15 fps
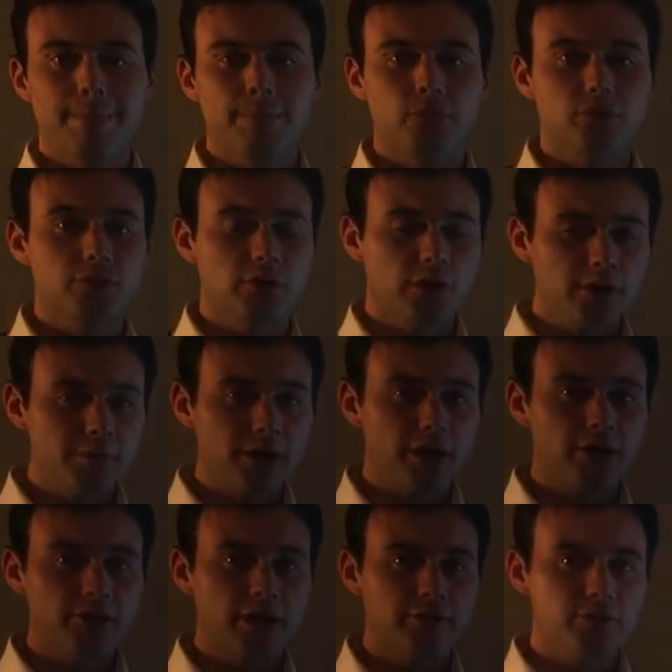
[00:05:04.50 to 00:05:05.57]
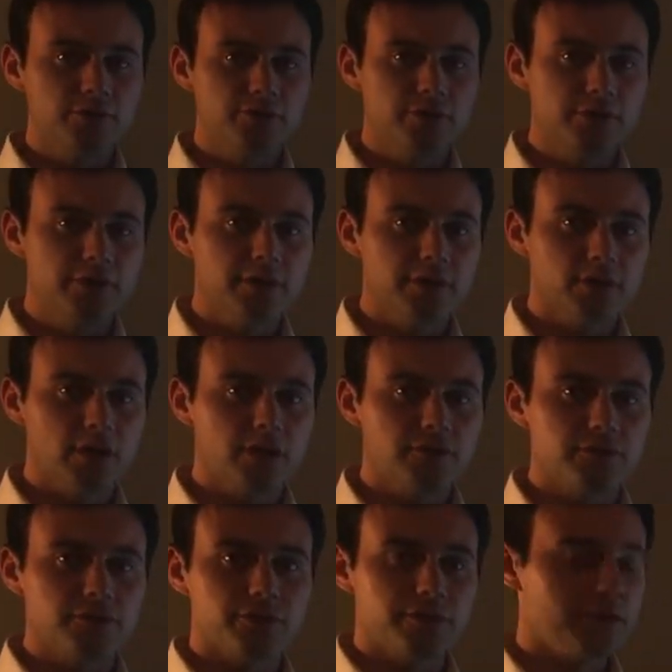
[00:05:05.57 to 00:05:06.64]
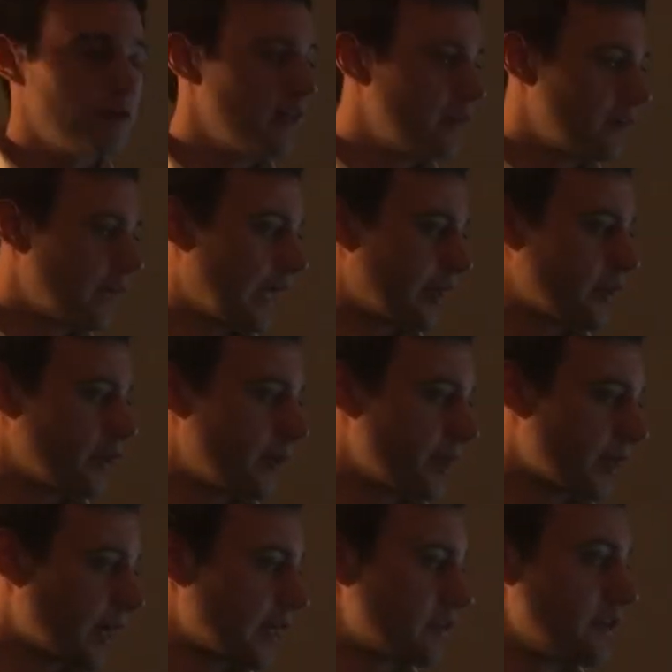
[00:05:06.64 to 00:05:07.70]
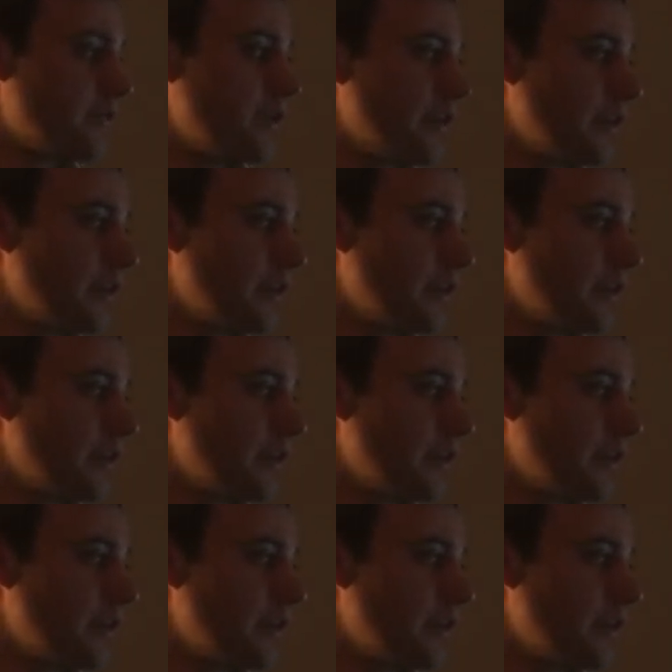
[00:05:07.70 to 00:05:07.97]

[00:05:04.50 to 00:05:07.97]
There's a lot of biodiversity and a lot of different economic activity